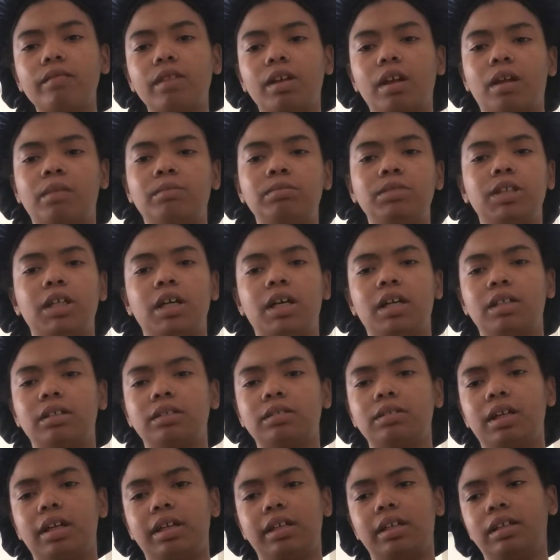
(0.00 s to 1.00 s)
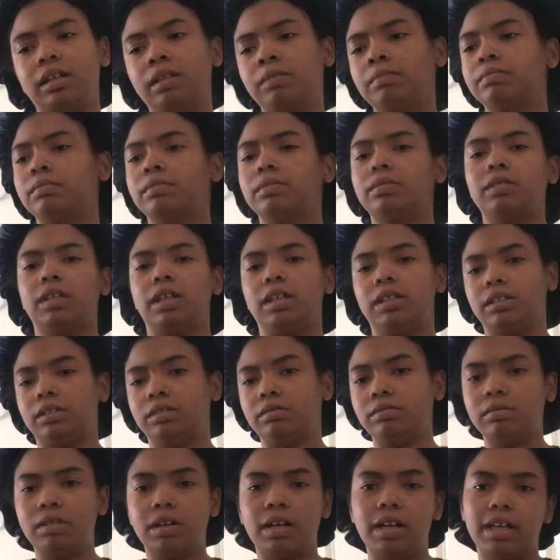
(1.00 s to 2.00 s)
I'm trying, like I'm like, you
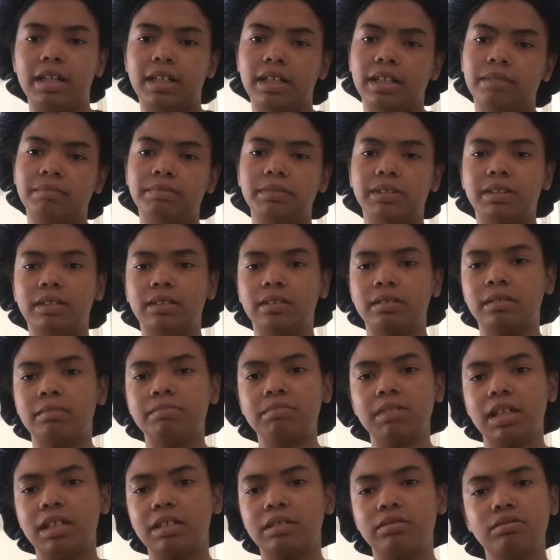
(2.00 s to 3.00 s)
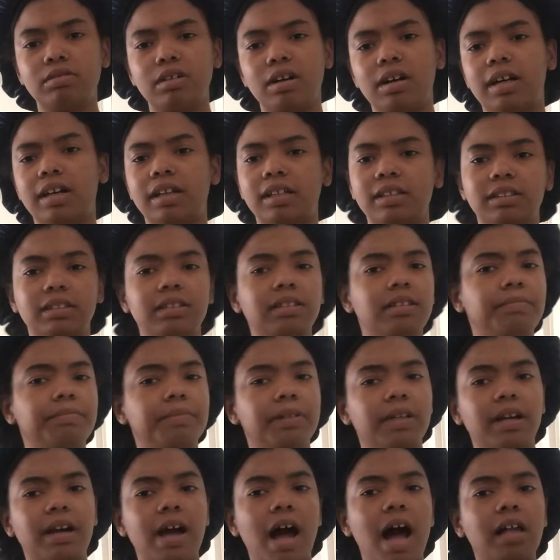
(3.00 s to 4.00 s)
know how that, I'm telling him, I'm like, you know how that sleep
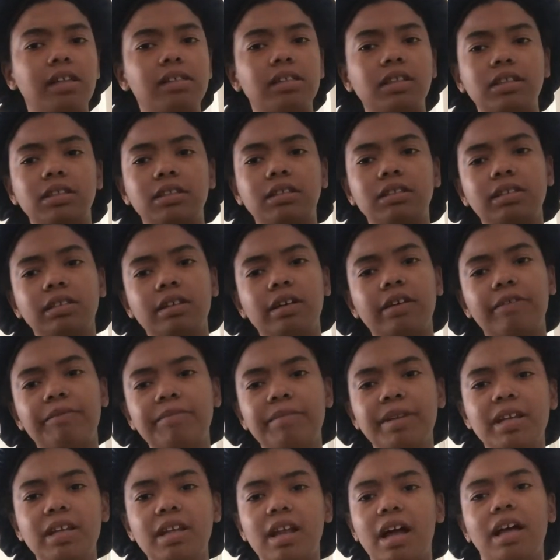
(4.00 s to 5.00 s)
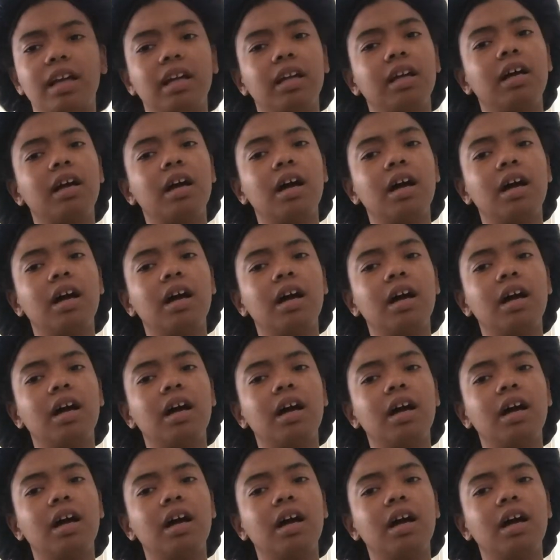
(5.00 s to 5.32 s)
paralysis stuff be, like